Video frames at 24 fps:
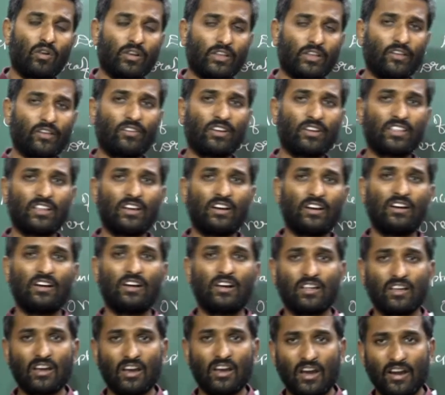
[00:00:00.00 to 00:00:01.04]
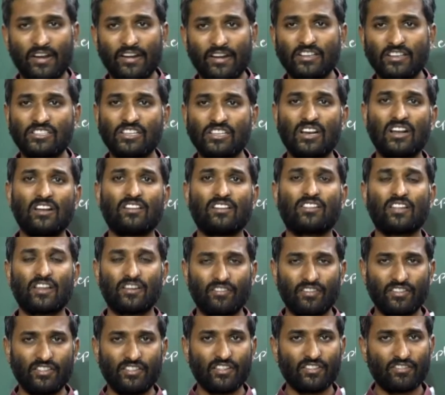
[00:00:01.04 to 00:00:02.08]
whatever the additional
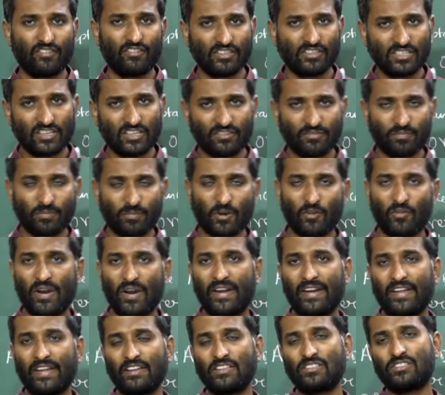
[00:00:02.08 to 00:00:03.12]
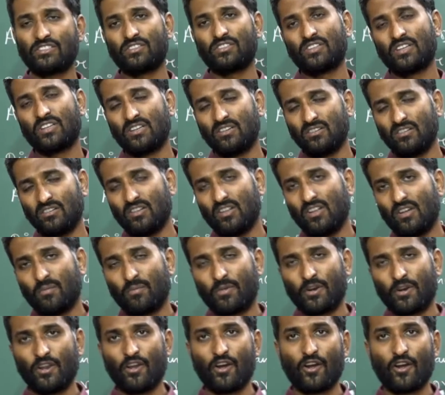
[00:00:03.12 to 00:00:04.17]
services which is providing to the
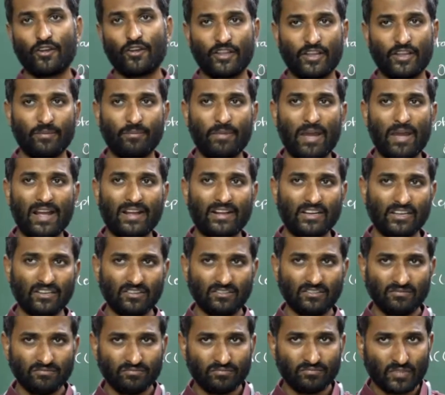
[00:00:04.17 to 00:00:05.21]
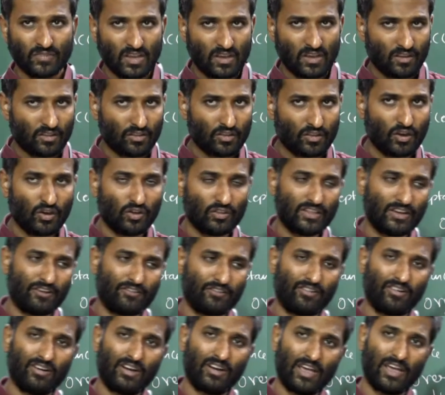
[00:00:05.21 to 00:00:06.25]
priority banker. So
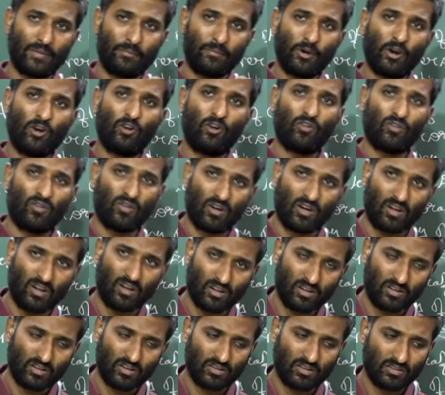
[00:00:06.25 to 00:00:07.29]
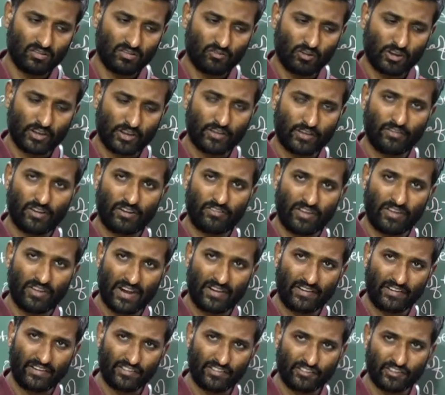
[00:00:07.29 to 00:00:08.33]
the above whatever
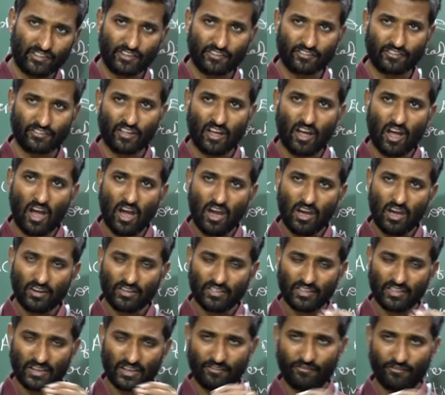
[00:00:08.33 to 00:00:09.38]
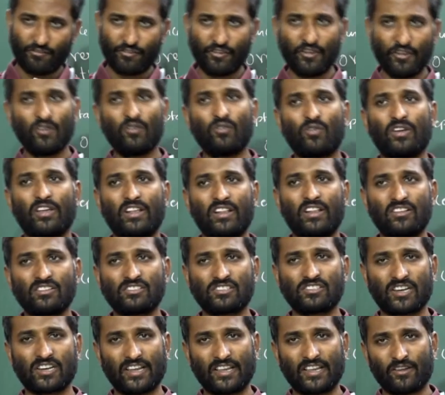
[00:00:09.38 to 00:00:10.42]
we are discussed are the few
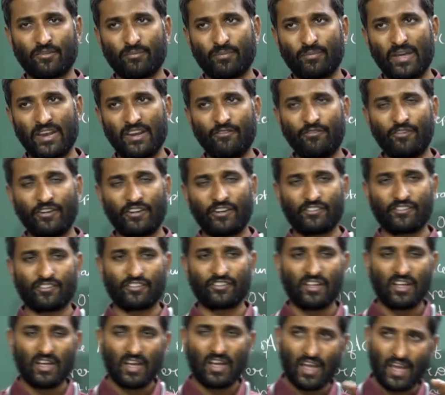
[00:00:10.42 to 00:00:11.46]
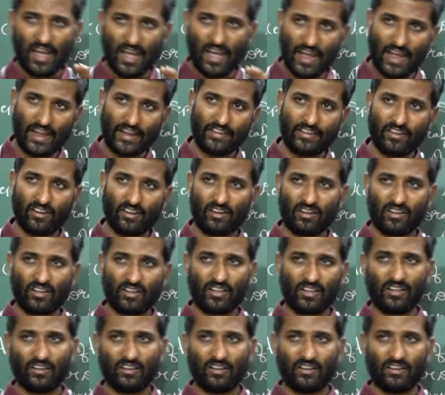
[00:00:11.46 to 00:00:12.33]
illustrative benefits and